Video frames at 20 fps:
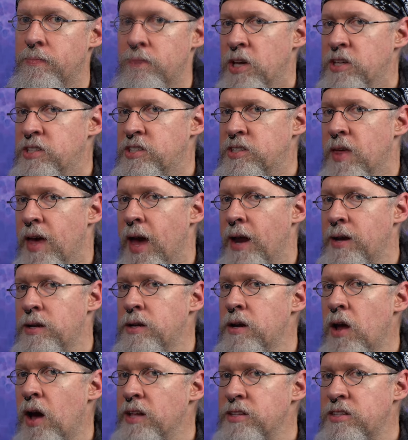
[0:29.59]
Does that
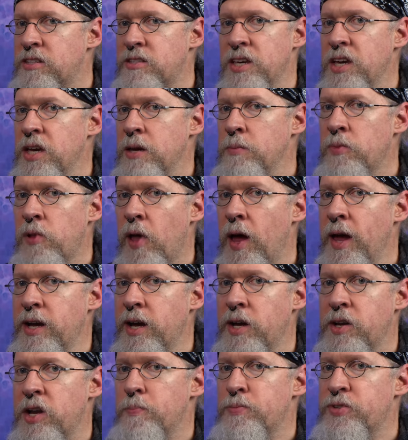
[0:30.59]
not seem
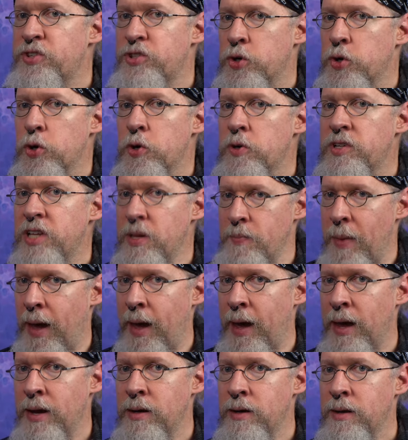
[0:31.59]
like an absurd
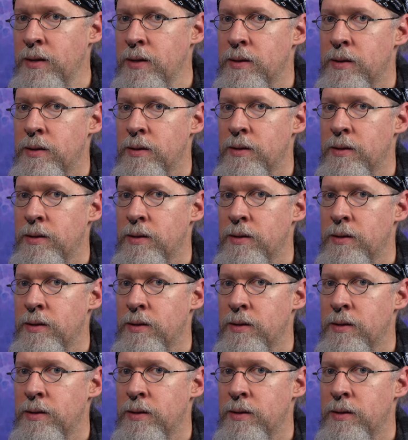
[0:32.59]
demand?